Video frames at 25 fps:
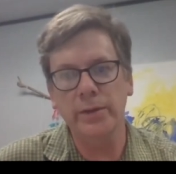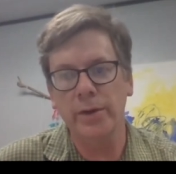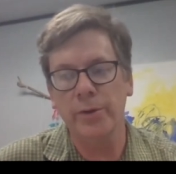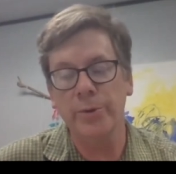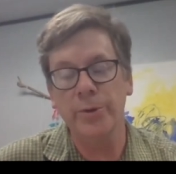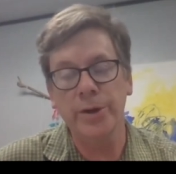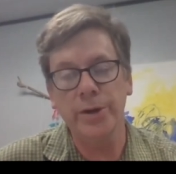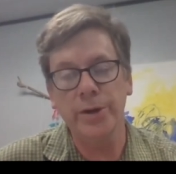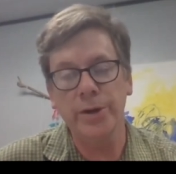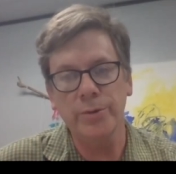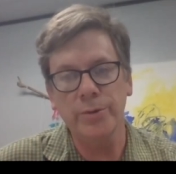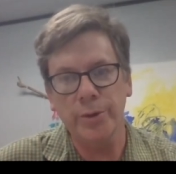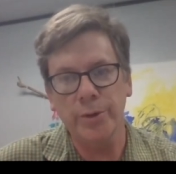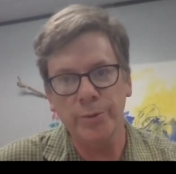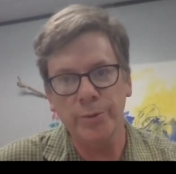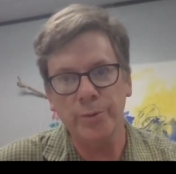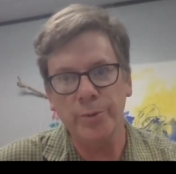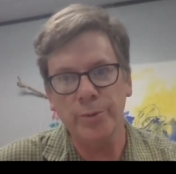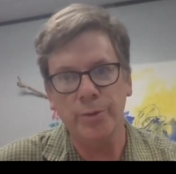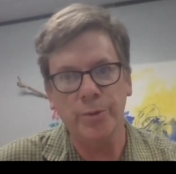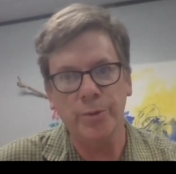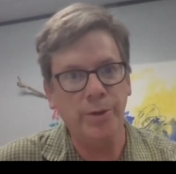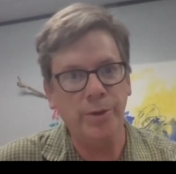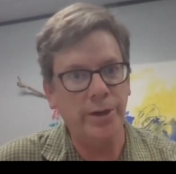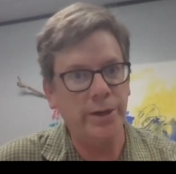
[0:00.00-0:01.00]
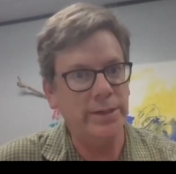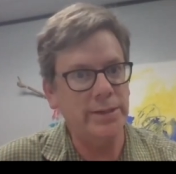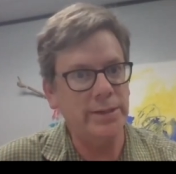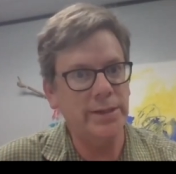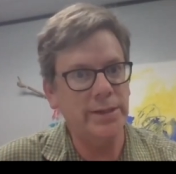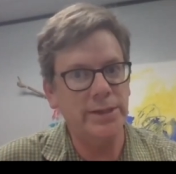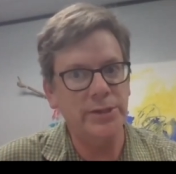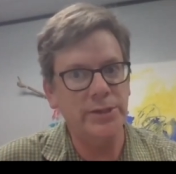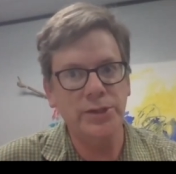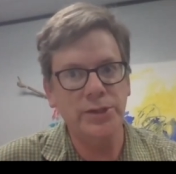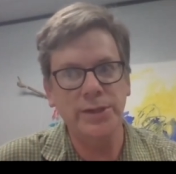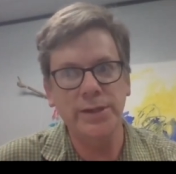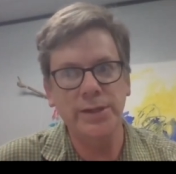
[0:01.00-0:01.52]
or quote unquote
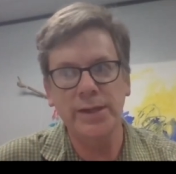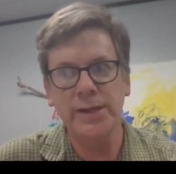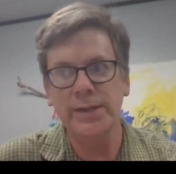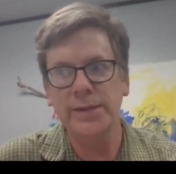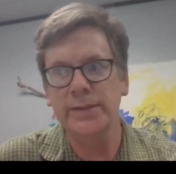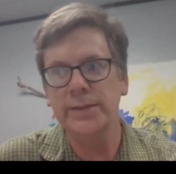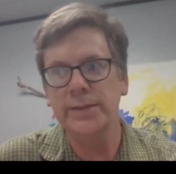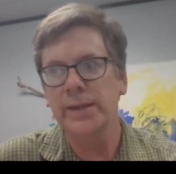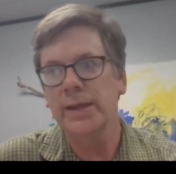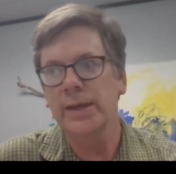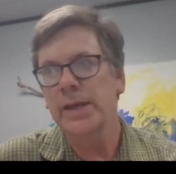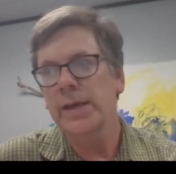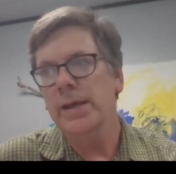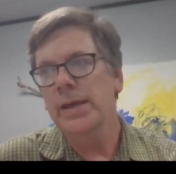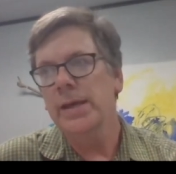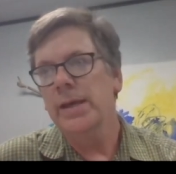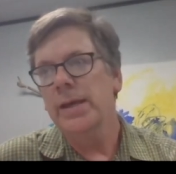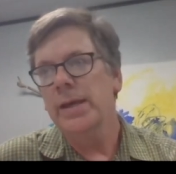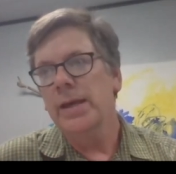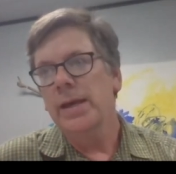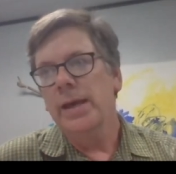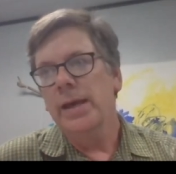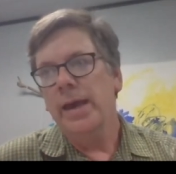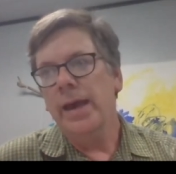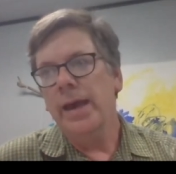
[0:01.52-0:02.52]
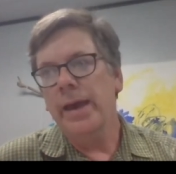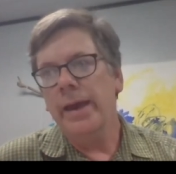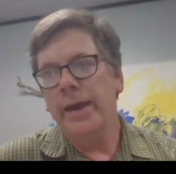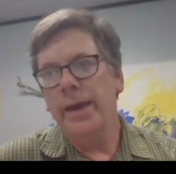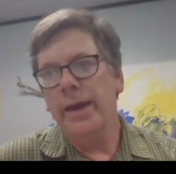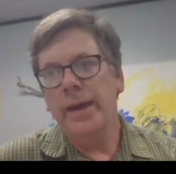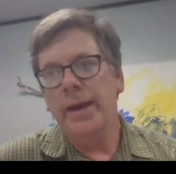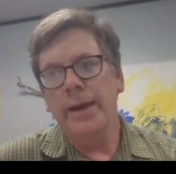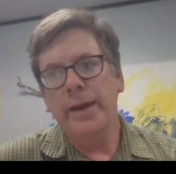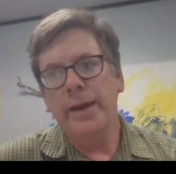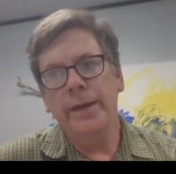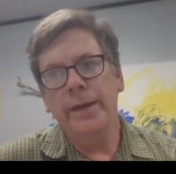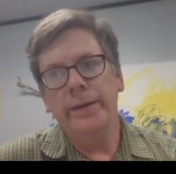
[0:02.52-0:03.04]
orientation days. Mm-hmm.
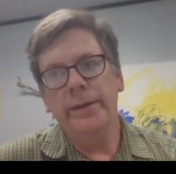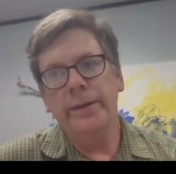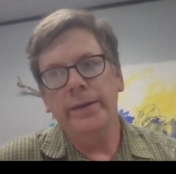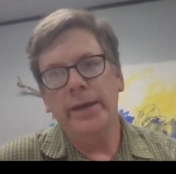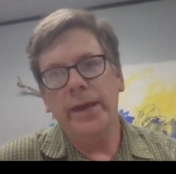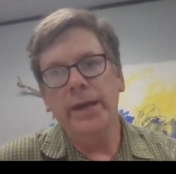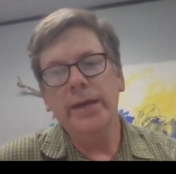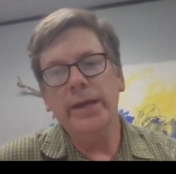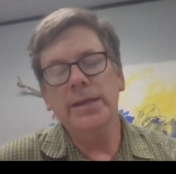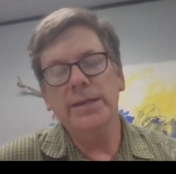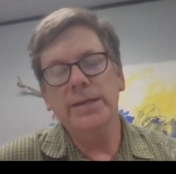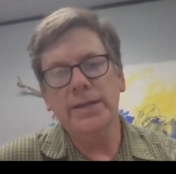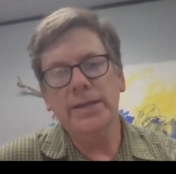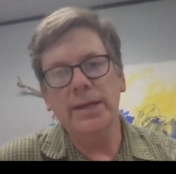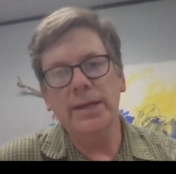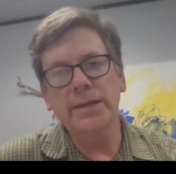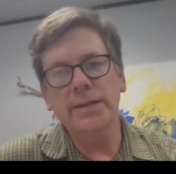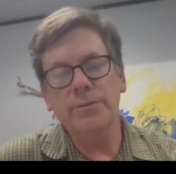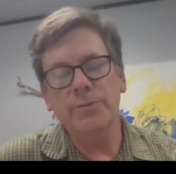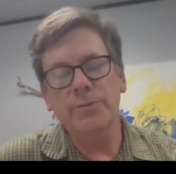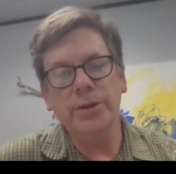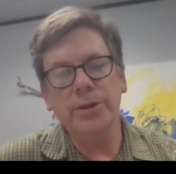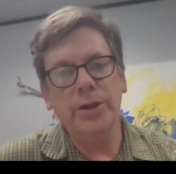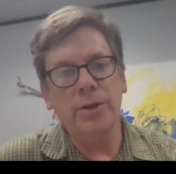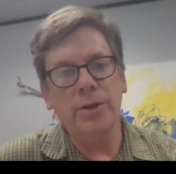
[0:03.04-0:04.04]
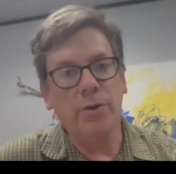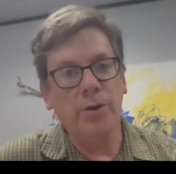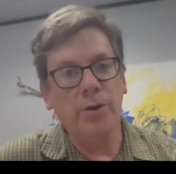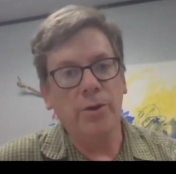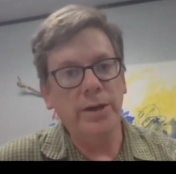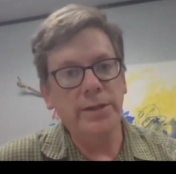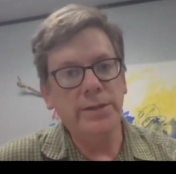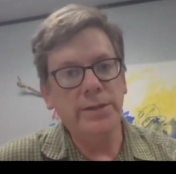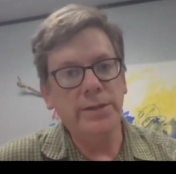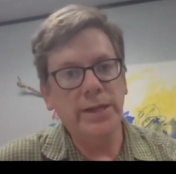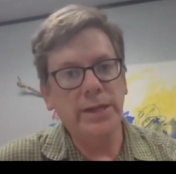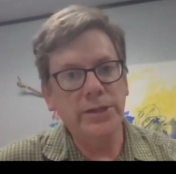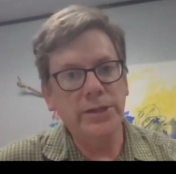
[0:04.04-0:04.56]
And in a sense, really
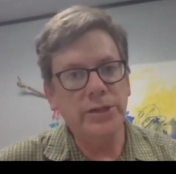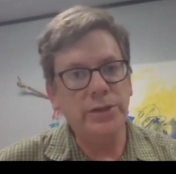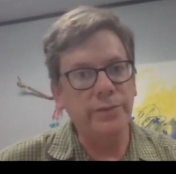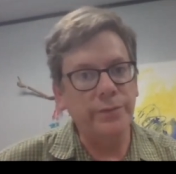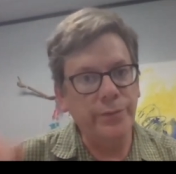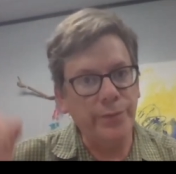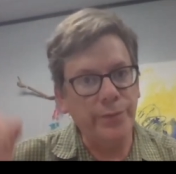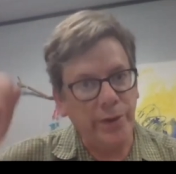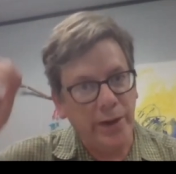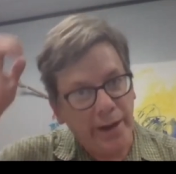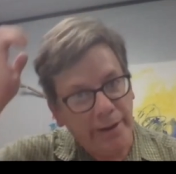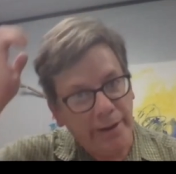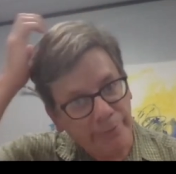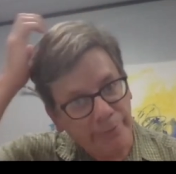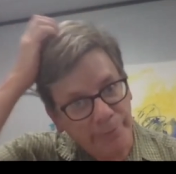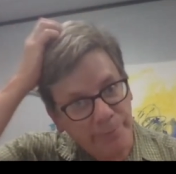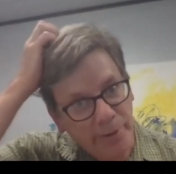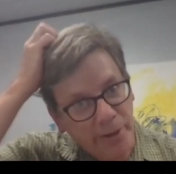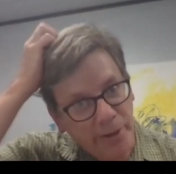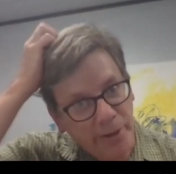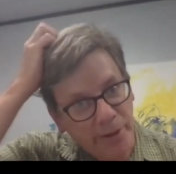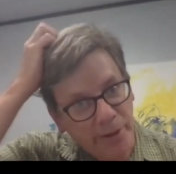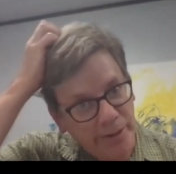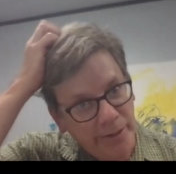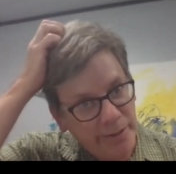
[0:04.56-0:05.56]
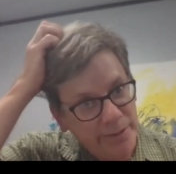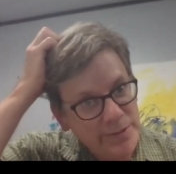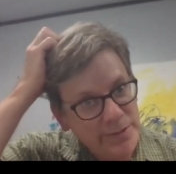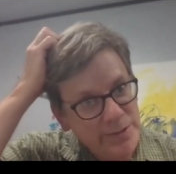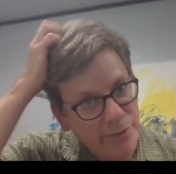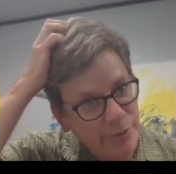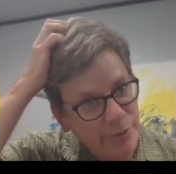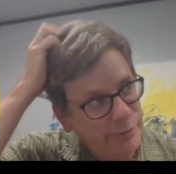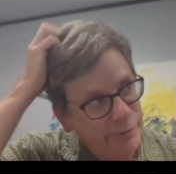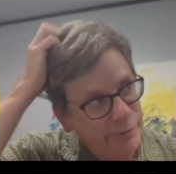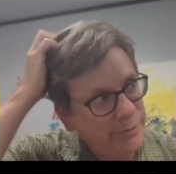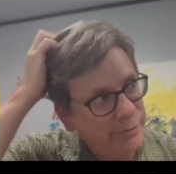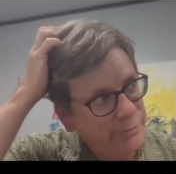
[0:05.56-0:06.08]
orientation for everybody. So
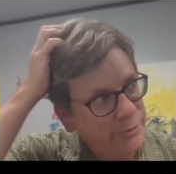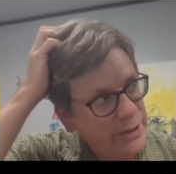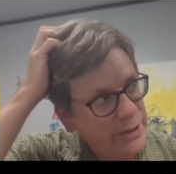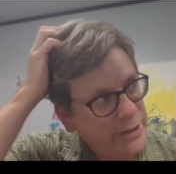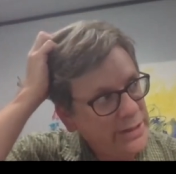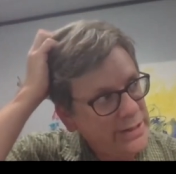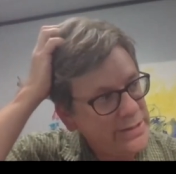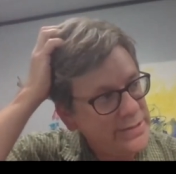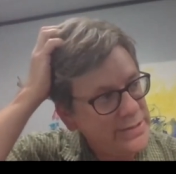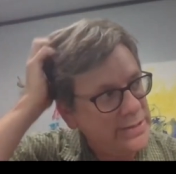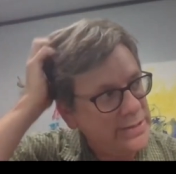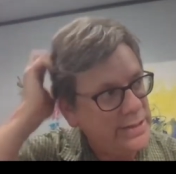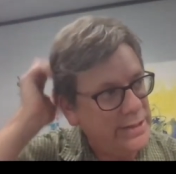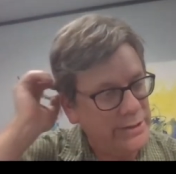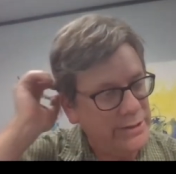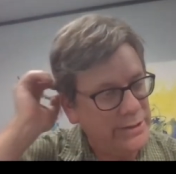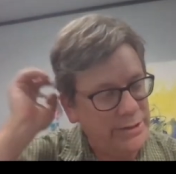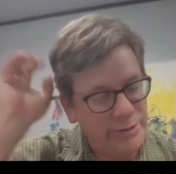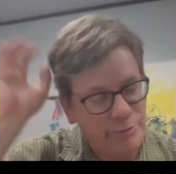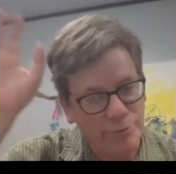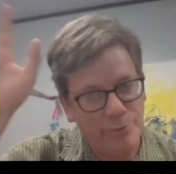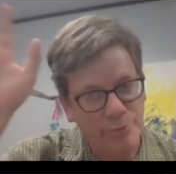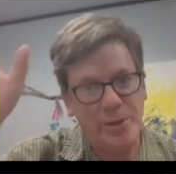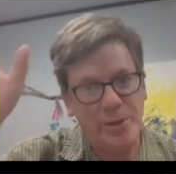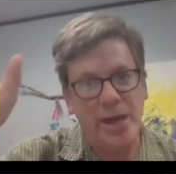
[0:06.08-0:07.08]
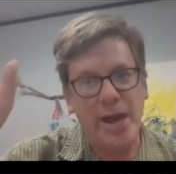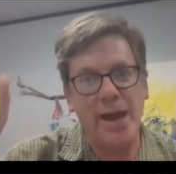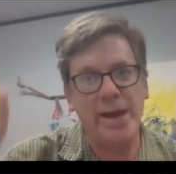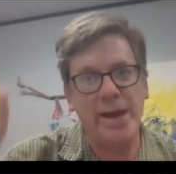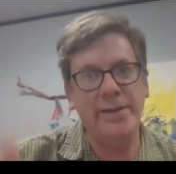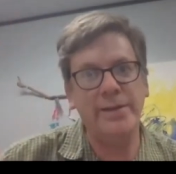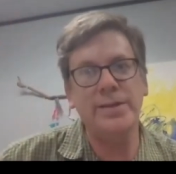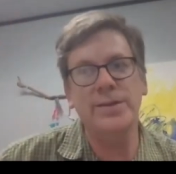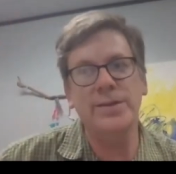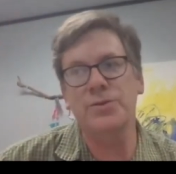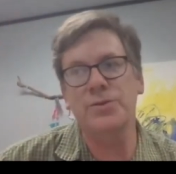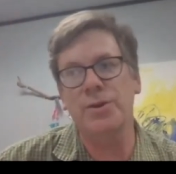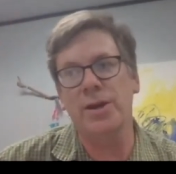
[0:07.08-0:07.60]
it, in a, it will be
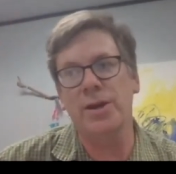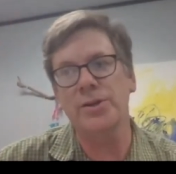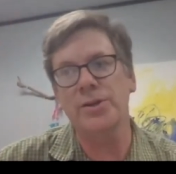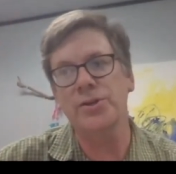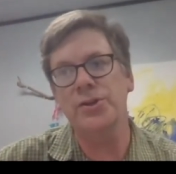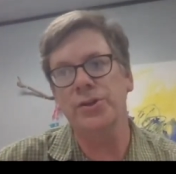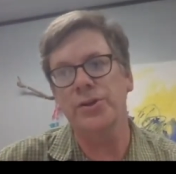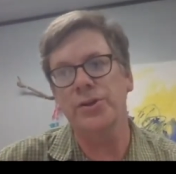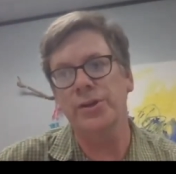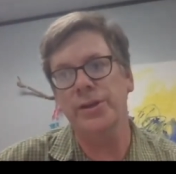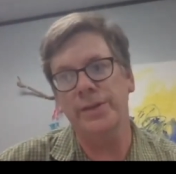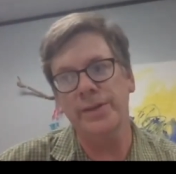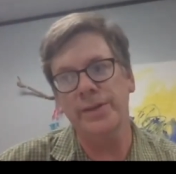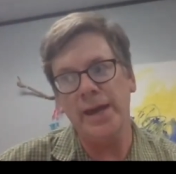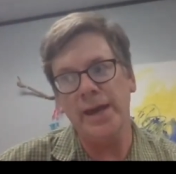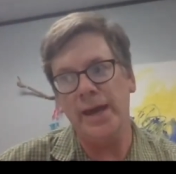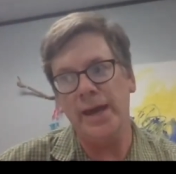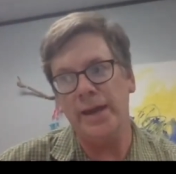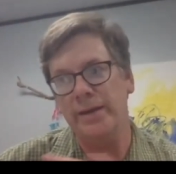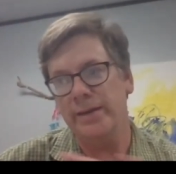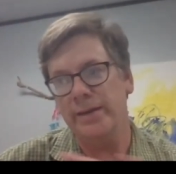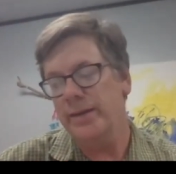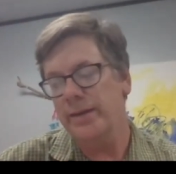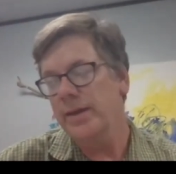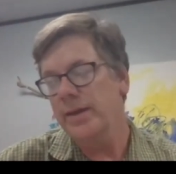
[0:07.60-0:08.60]
highly structured in that